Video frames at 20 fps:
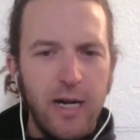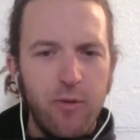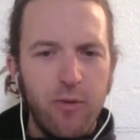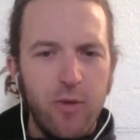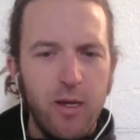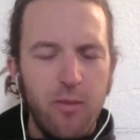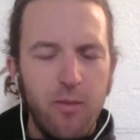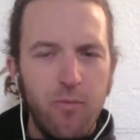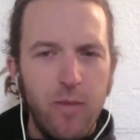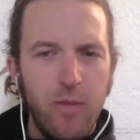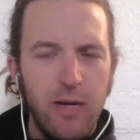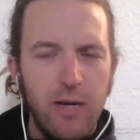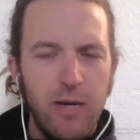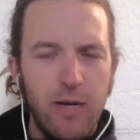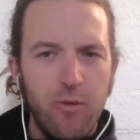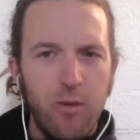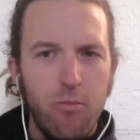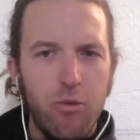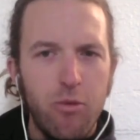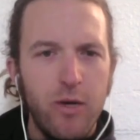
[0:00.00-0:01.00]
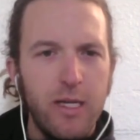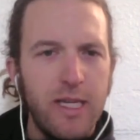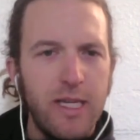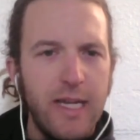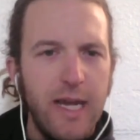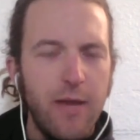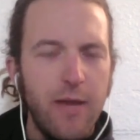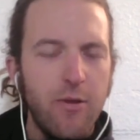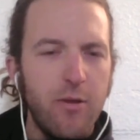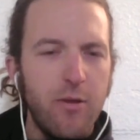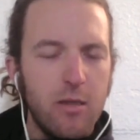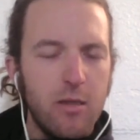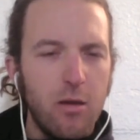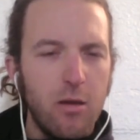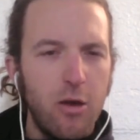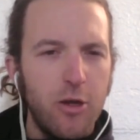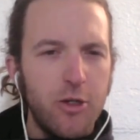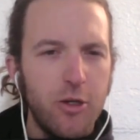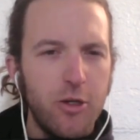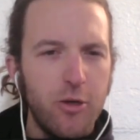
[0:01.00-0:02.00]
do we how do we bring together this
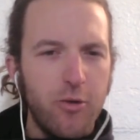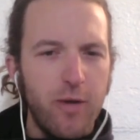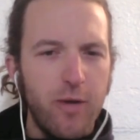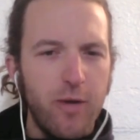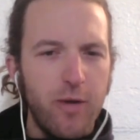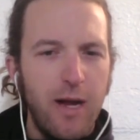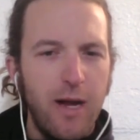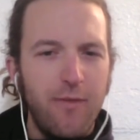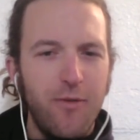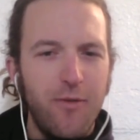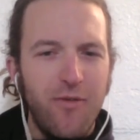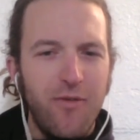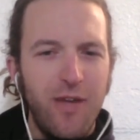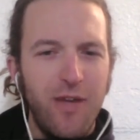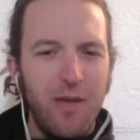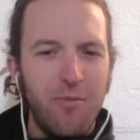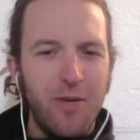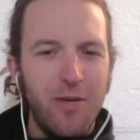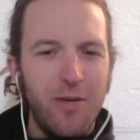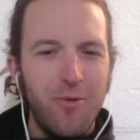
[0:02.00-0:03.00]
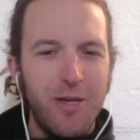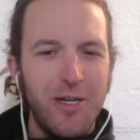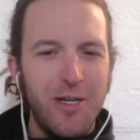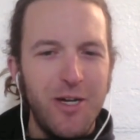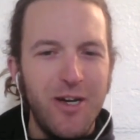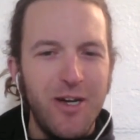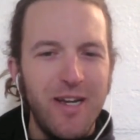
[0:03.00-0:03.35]
larger gravel family, we call it?